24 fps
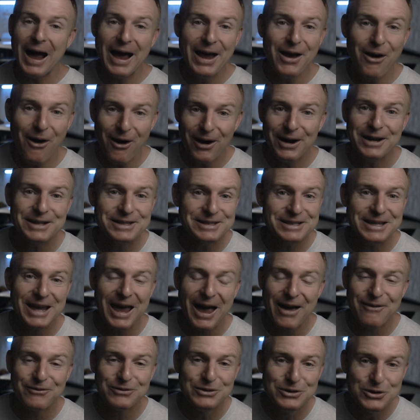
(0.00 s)
I honestly
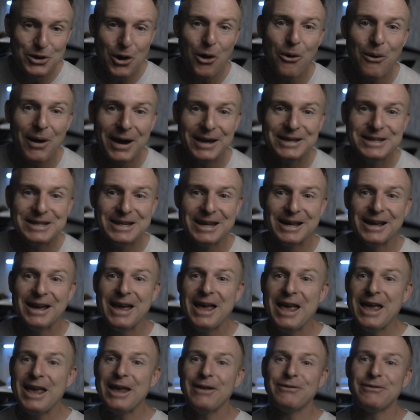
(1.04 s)
have no idea